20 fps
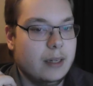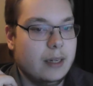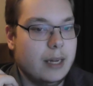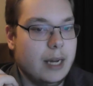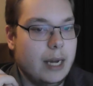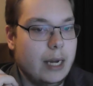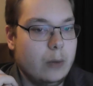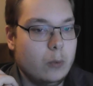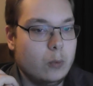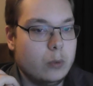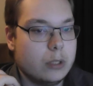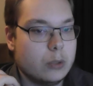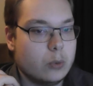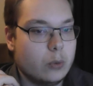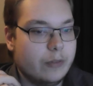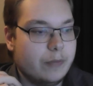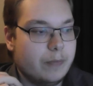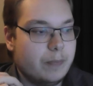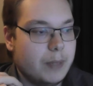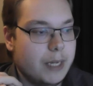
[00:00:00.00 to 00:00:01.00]
I was
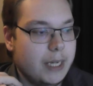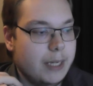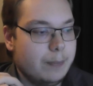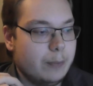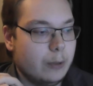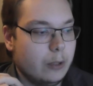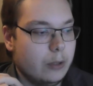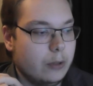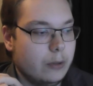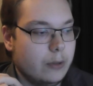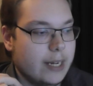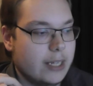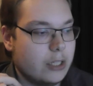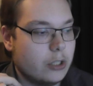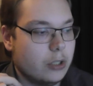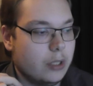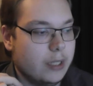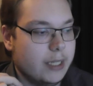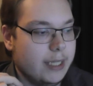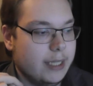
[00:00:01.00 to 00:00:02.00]
with people who
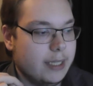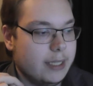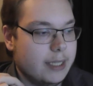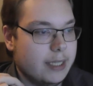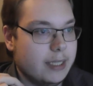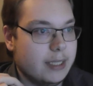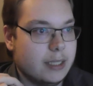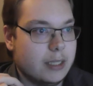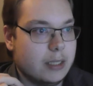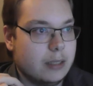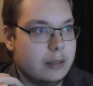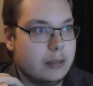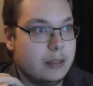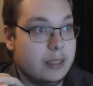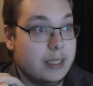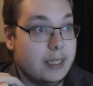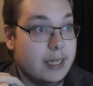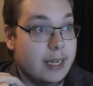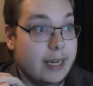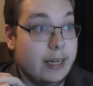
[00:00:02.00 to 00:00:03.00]
actually didn't
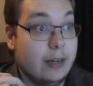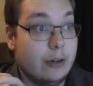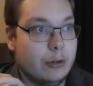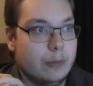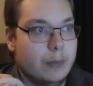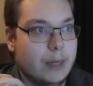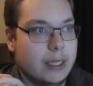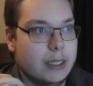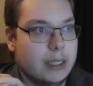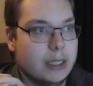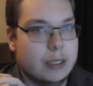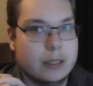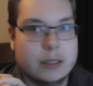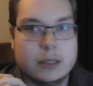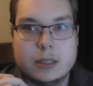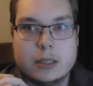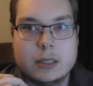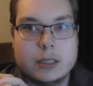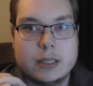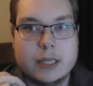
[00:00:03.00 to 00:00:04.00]
care about
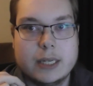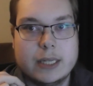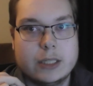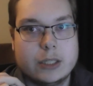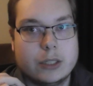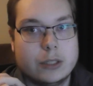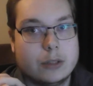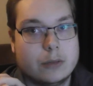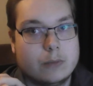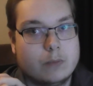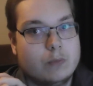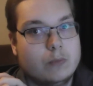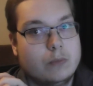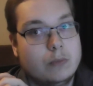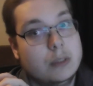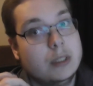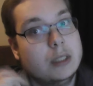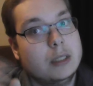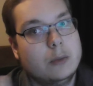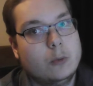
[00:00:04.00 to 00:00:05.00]
others, they just
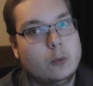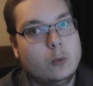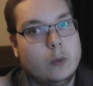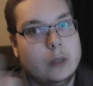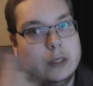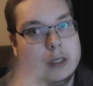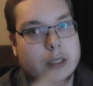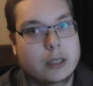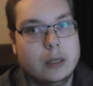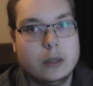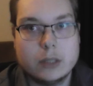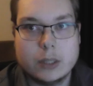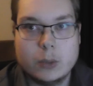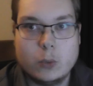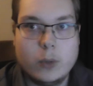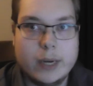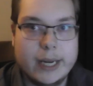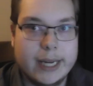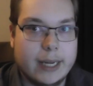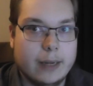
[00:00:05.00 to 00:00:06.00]
went along their
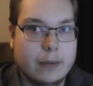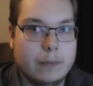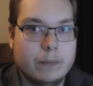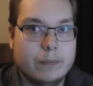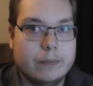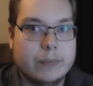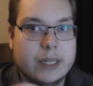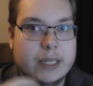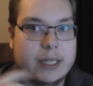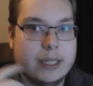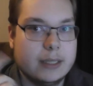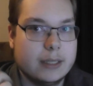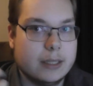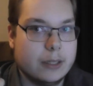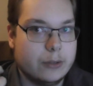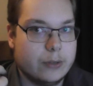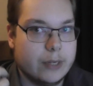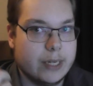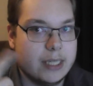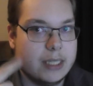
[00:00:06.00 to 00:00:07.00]
way. They didn't
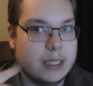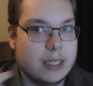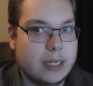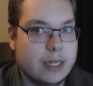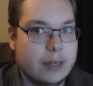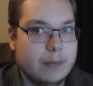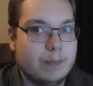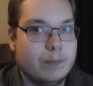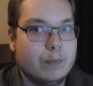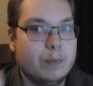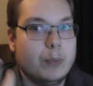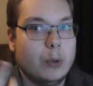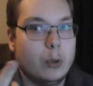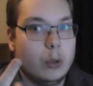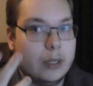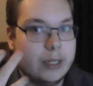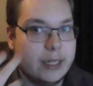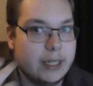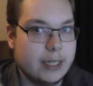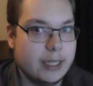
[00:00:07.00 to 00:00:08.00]
harass, they didn't
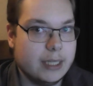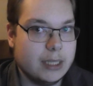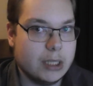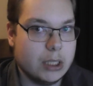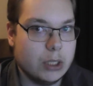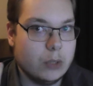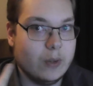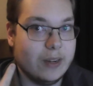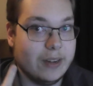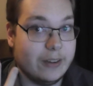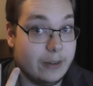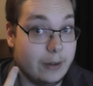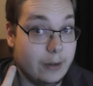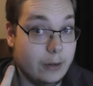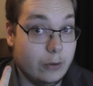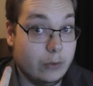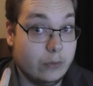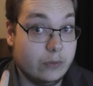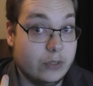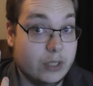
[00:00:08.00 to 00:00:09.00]
bully, they didn't do any
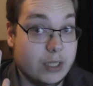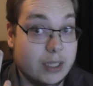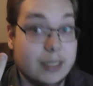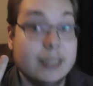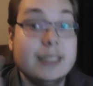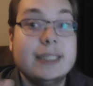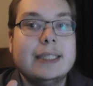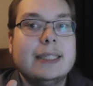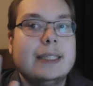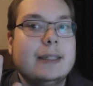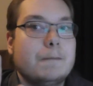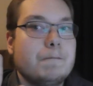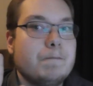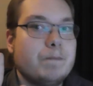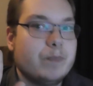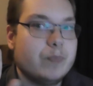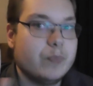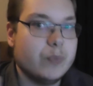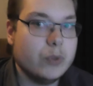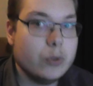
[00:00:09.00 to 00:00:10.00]
of the
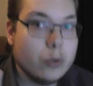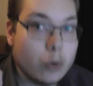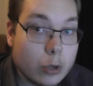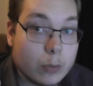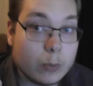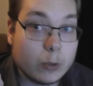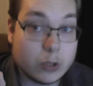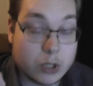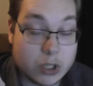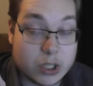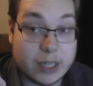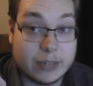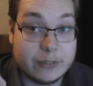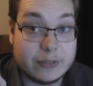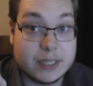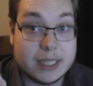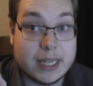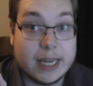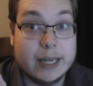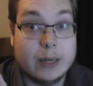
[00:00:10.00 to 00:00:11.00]
normal stuff
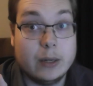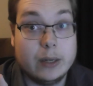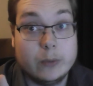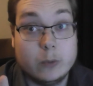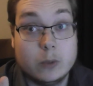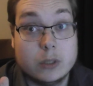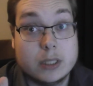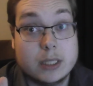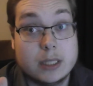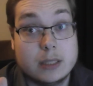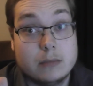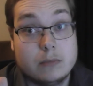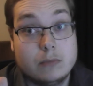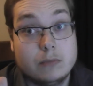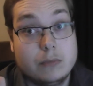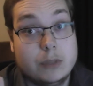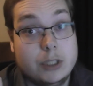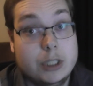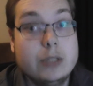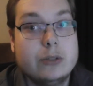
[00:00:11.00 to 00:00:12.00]
that I was
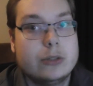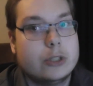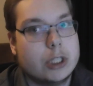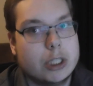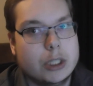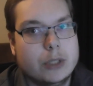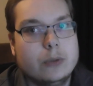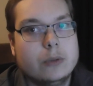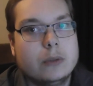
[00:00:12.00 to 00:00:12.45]
used to.